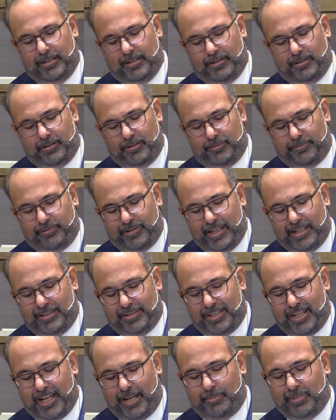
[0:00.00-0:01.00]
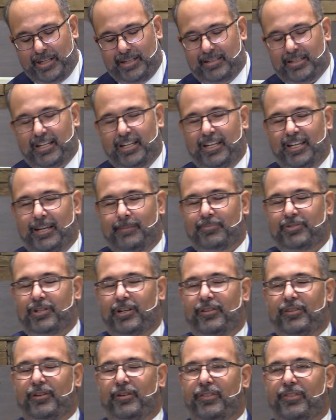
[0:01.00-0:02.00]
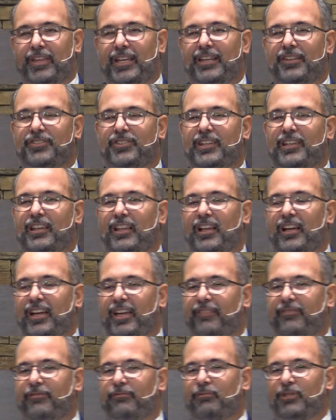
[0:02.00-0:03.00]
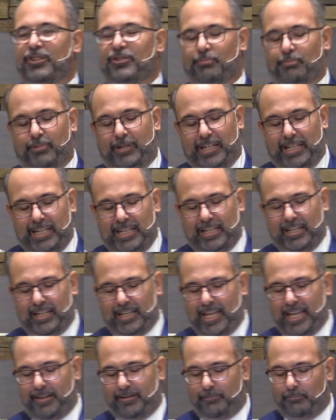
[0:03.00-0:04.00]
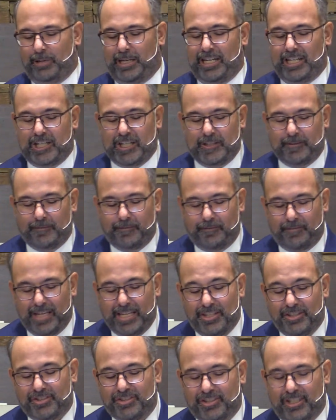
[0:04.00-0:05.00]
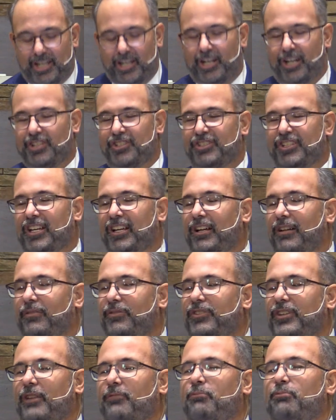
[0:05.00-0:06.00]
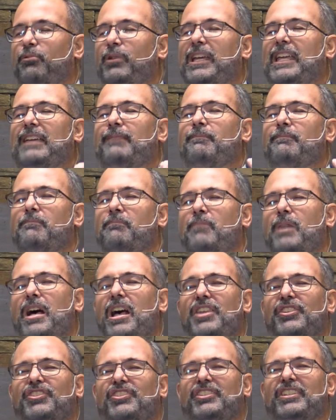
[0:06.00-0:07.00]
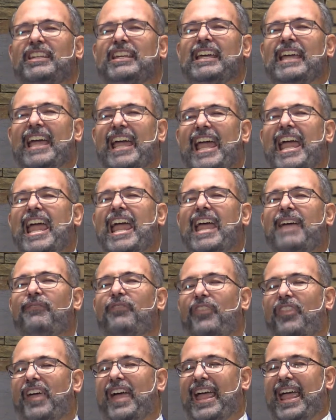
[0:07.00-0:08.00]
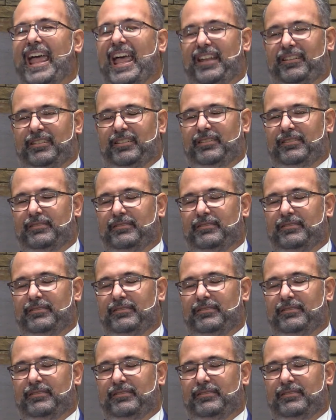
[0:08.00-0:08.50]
Oh, friends, how many times are there things in life which we convince ourselves that we must have that